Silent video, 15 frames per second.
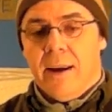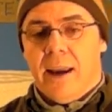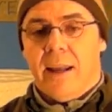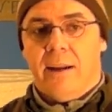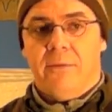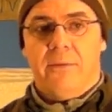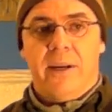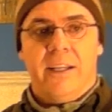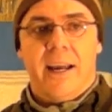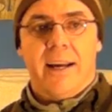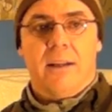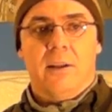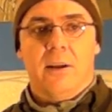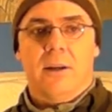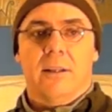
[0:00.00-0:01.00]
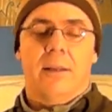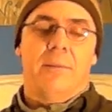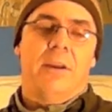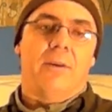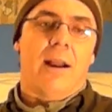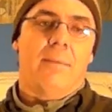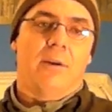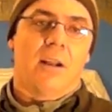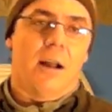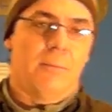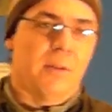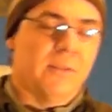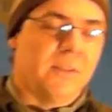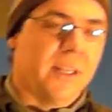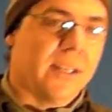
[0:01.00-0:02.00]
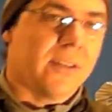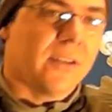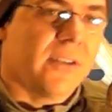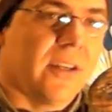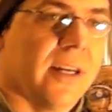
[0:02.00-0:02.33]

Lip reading: And if we take a look, let me grab a couple of discs